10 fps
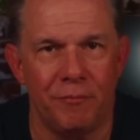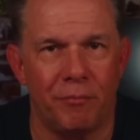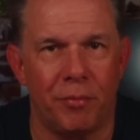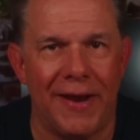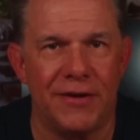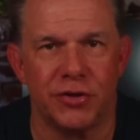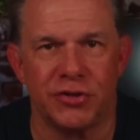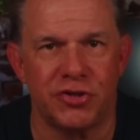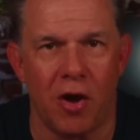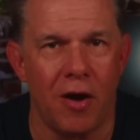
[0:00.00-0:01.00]
branch or
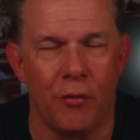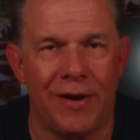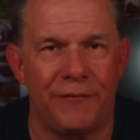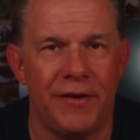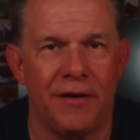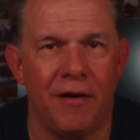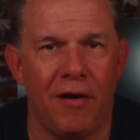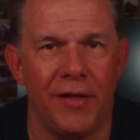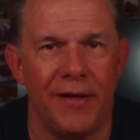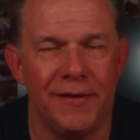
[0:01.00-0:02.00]
stalk, whatever you
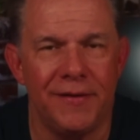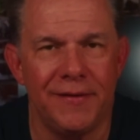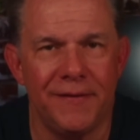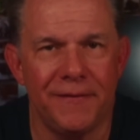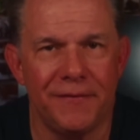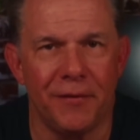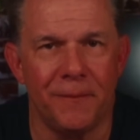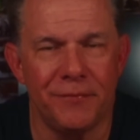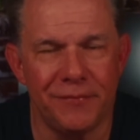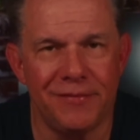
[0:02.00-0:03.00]
call it. So
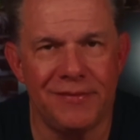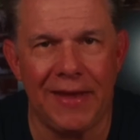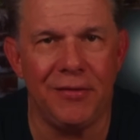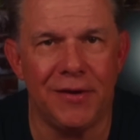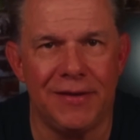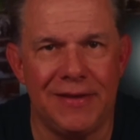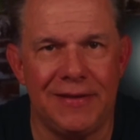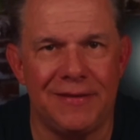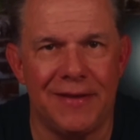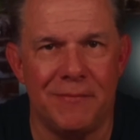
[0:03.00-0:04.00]
take a look at
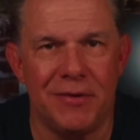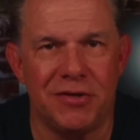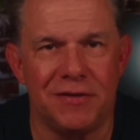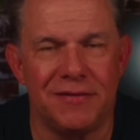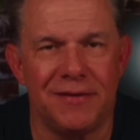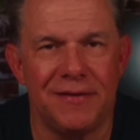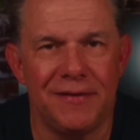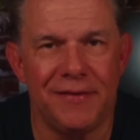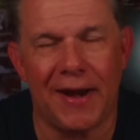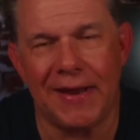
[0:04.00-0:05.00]
these images
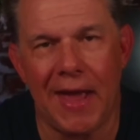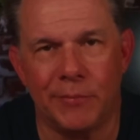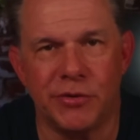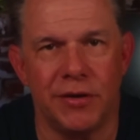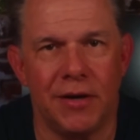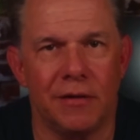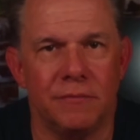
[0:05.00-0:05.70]
that I captured here.